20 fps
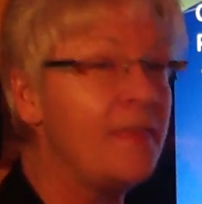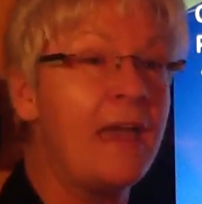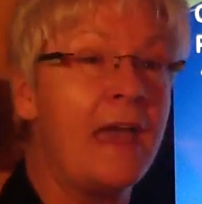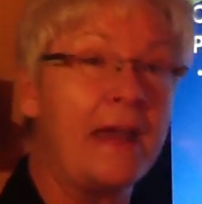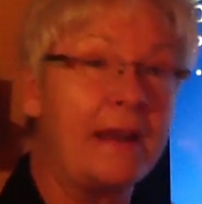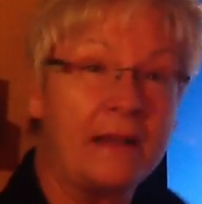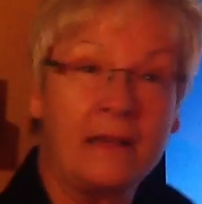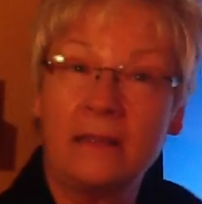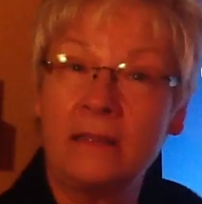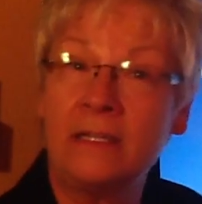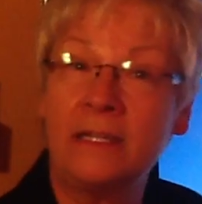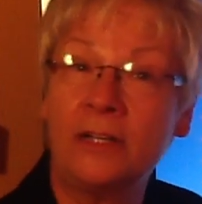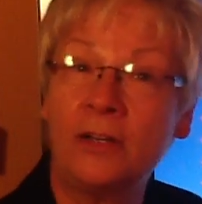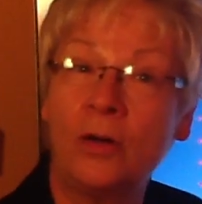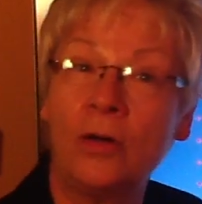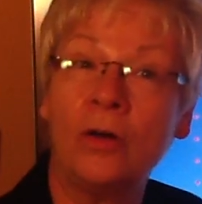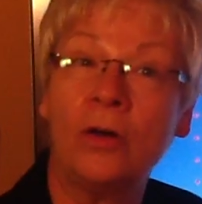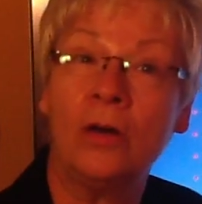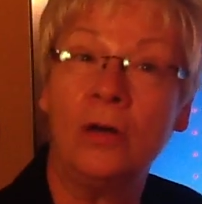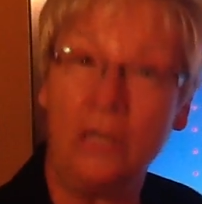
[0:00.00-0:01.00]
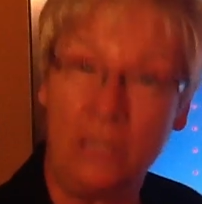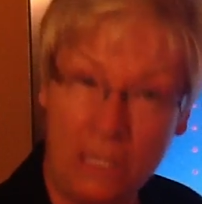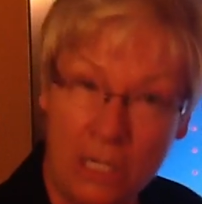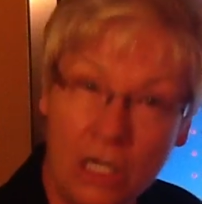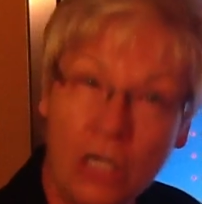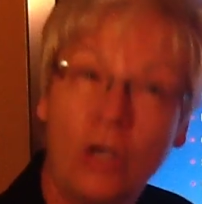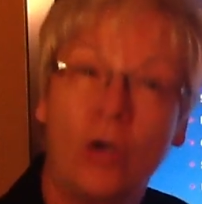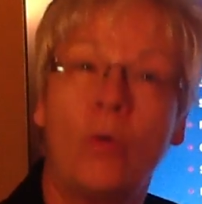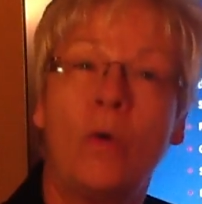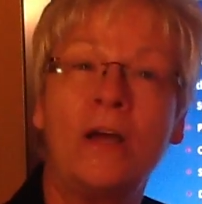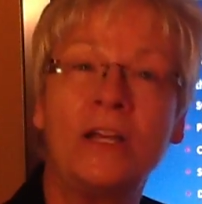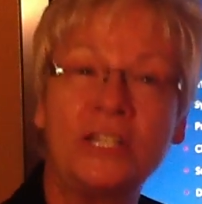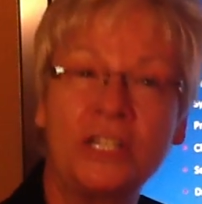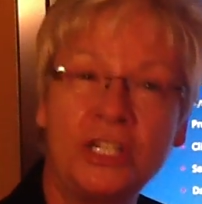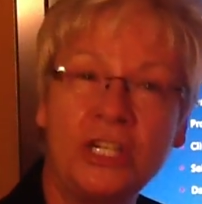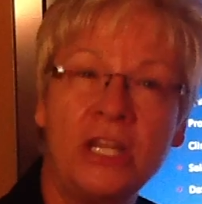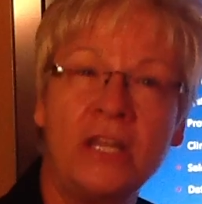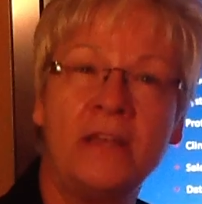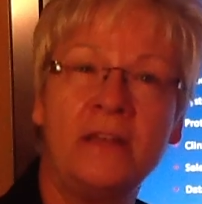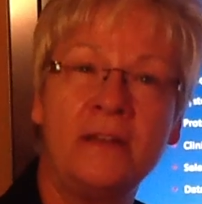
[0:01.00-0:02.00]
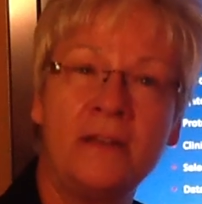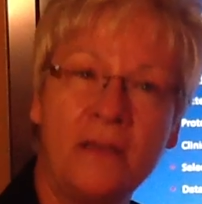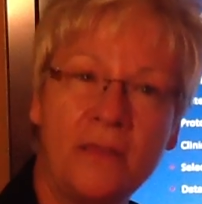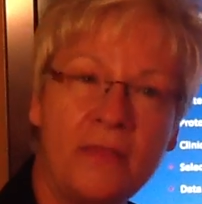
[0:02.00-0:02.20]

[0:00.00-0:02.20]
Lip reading: They had a clinical question